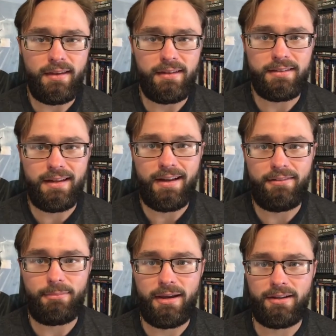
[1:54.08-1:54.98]
is kind
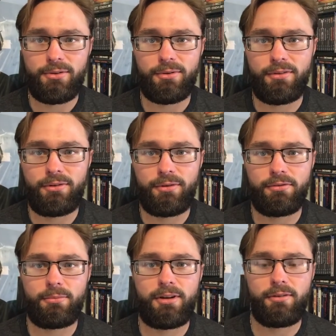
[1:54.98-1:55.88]
of mandatory viewing
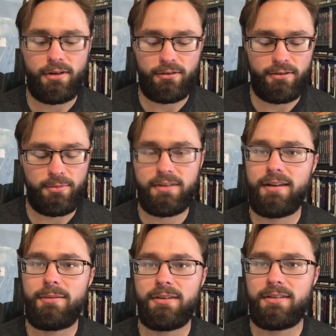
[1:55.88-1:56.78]
for me around Christmas
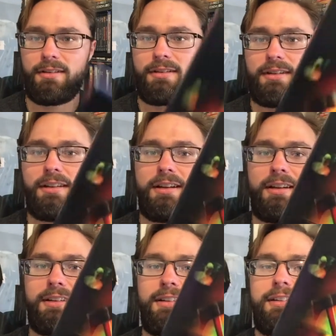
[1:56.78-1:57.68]
time. It's a Silent
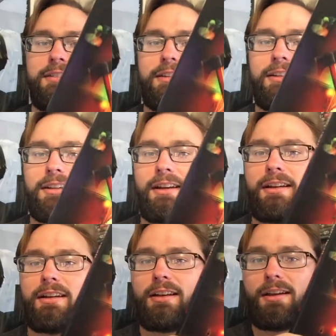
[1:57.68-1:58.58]
Night, Deadly
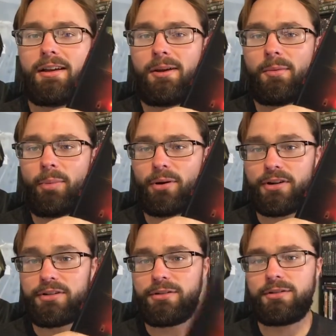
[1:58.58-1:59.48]
Night
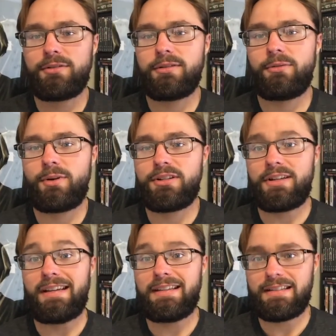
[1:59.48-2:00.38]
Part 2,
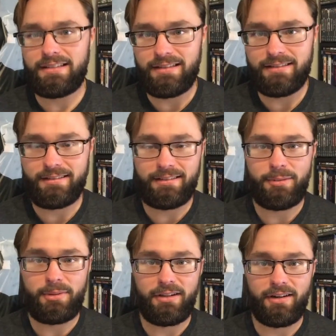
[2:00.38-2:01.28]
which is,
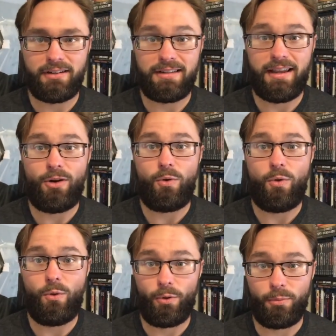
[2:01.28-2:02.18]
to be honest, a
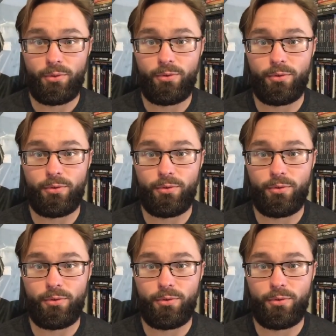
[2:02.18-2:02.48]
horrible,